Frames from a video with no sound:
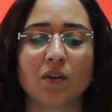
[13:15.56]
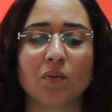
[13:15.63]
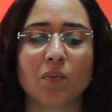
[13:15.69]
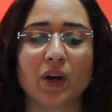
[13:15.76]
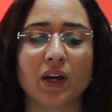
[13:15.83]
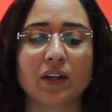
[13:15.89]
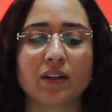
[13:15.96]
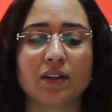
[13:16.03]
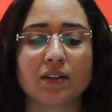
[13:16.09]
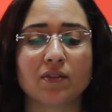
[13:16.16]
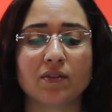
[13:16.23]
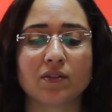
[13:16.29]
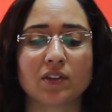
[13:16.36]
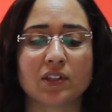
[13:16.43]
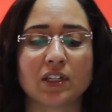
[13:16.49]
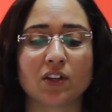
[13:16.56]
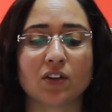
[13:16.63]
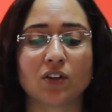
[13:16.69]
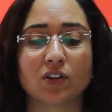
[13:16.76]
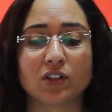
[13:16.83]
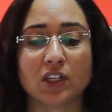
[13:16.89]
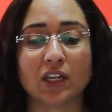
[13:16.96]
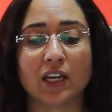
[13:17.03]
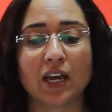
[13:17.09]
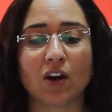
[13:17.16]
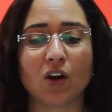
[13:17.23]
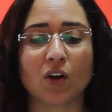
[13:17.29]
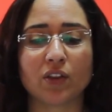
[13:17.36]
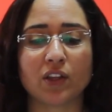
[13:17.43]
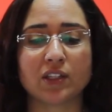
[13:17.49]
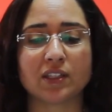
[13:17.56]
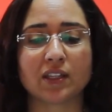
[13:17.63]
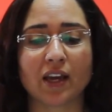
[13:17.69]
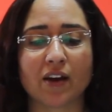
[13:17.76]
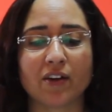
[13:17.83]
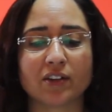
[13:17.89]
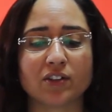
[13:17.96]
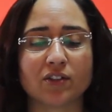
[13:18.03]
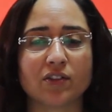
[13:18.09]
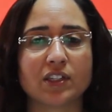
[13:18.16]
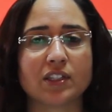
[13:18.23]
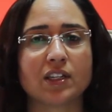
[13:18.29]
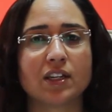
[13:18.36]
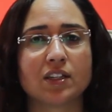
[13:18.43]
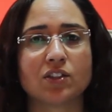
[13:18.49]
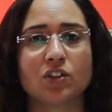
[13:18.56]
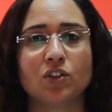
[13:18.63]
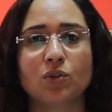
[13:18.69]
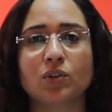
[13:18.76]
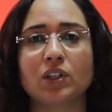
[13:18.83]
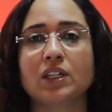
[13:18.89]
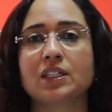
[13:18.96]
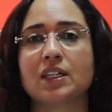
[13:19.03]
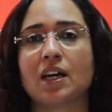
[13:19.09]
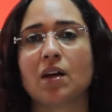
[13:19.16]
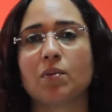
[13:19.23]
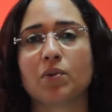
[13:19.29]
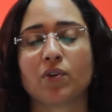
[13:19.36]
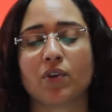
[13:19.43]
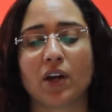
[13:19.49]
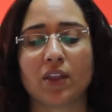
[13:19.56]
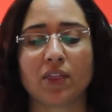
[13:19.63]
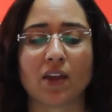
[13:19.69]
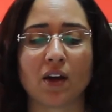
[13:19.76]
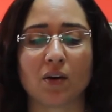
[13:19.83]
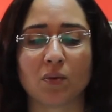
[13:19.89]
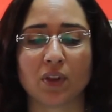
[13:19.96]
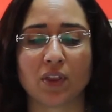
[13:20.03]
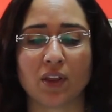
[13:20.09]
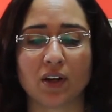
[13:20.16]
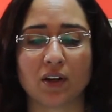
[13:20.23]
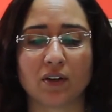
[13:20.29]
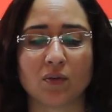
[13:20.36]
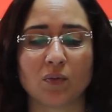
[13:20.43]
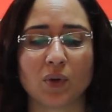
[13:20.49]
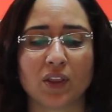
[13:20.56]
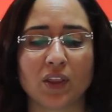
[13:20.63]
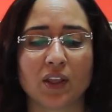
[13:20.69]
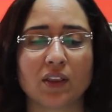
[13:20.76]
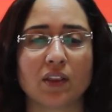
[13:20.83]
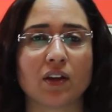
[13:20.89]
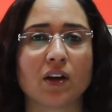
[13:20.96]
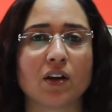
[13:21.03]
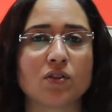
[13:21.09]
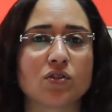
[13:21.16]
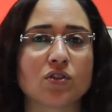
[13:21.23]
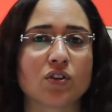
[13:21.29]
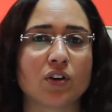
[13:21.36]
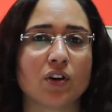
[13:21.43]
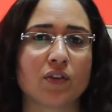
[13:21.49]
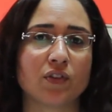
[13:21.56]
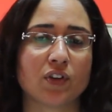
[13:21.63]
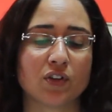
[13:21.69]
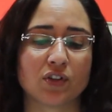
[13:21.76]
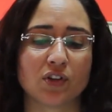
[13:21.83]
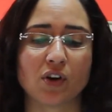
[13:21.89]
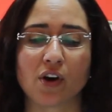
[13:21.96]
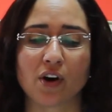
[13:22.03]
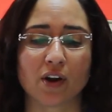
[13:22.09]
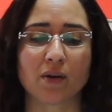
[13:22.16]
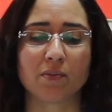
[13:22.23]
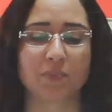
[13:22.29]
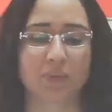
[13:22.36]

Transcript: But to get all these characteristics, you need to help create that within the culture of your startup.